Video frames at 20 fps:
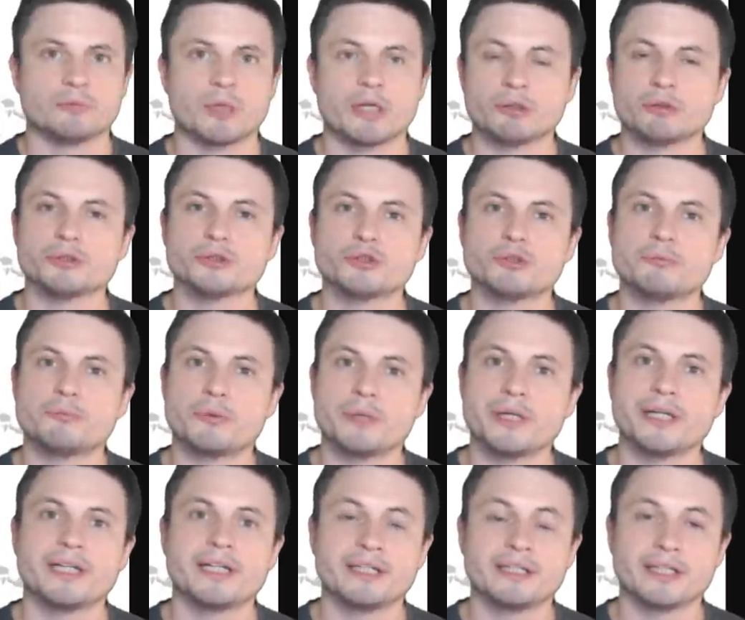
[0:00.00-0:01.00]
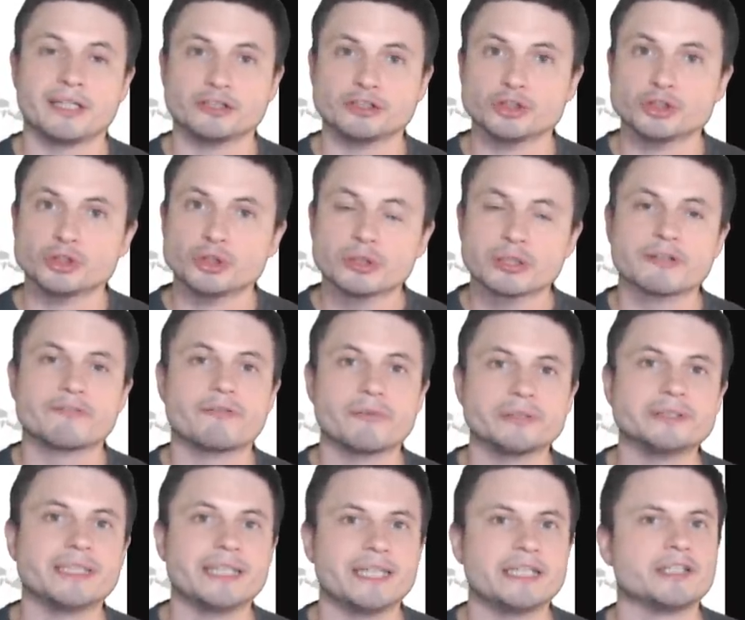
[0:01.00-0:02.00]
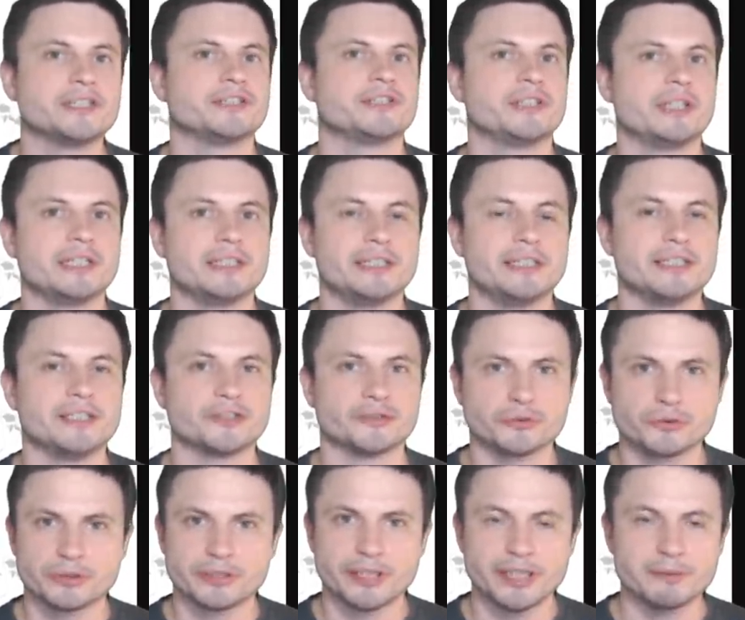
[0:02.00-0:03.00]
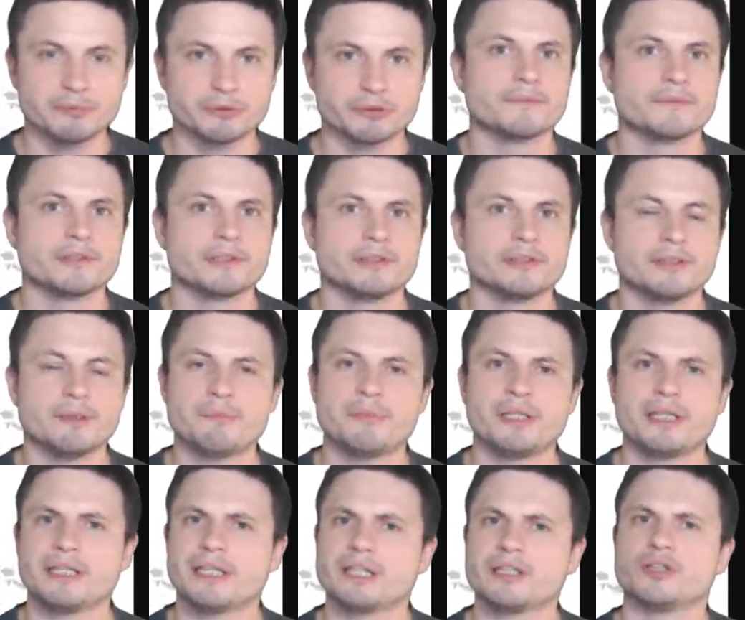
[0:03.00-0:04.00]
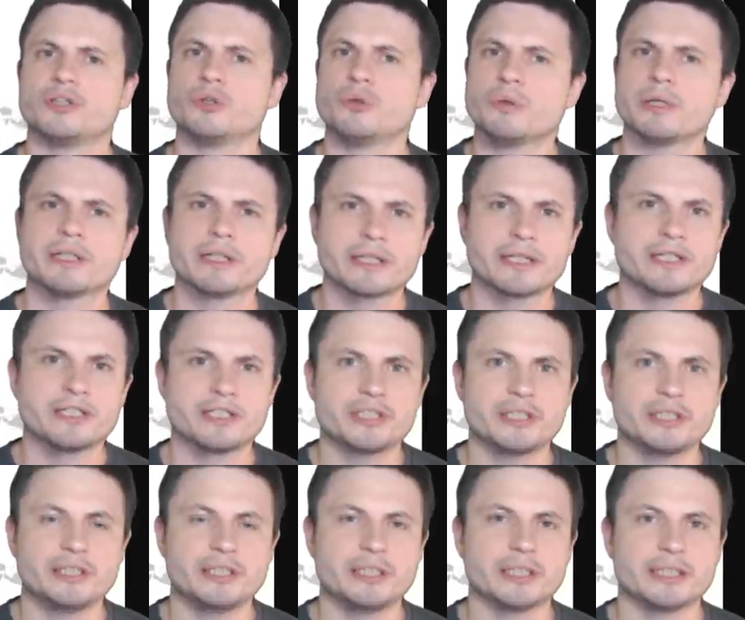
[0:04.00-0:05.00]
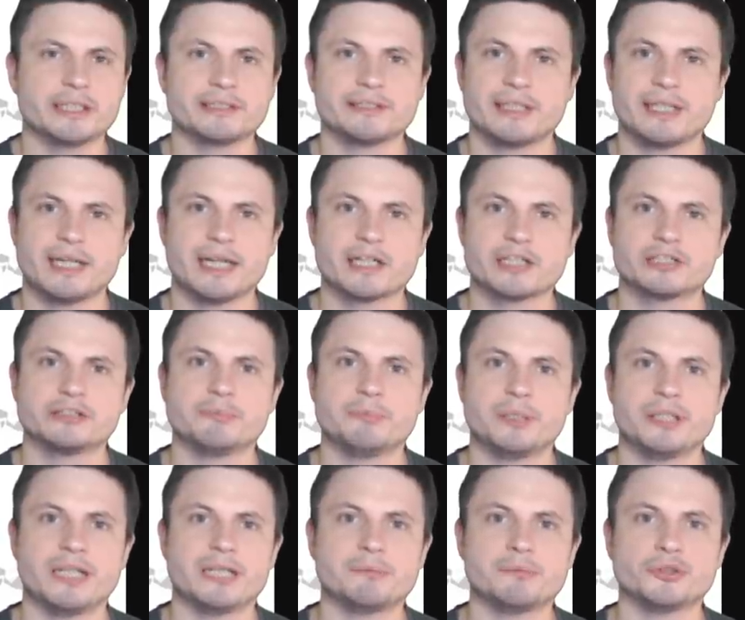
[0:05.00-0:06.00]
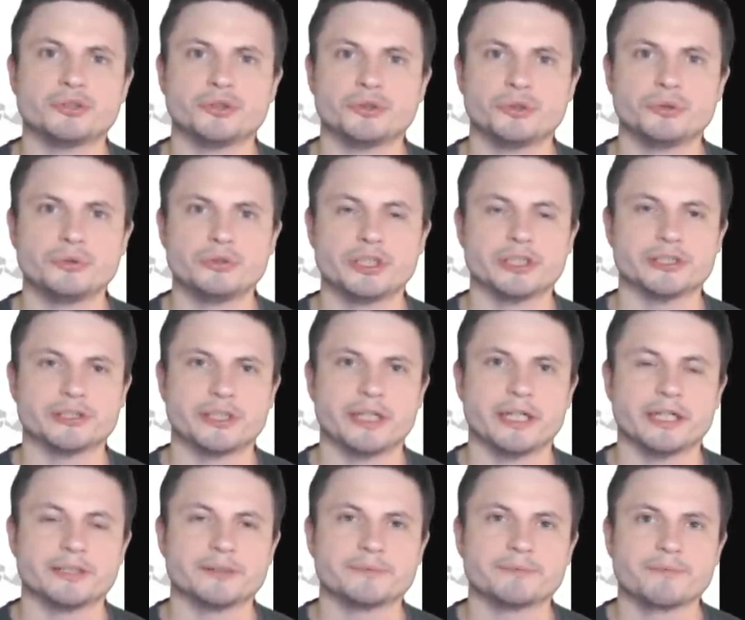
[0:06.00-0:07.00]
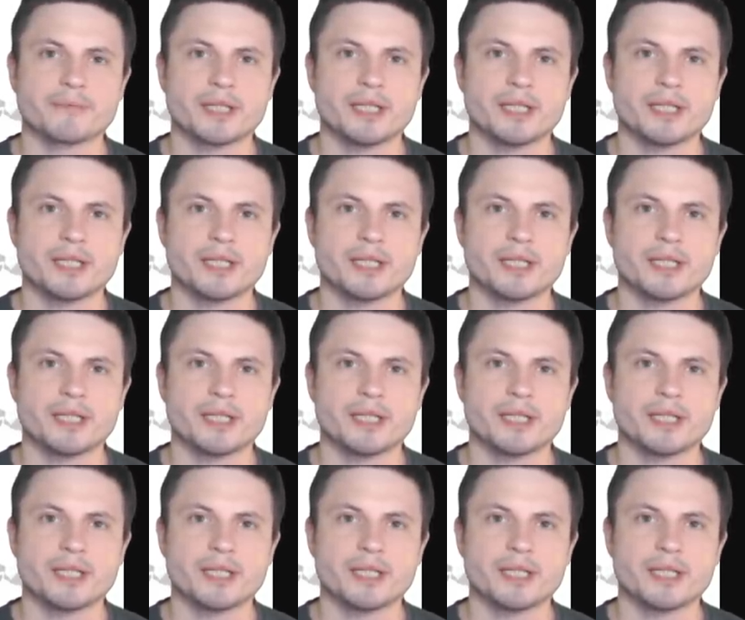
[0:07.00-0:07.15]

while also bringing a lot of really interesting ideas to the table something that no other country has actually been able to do just yet.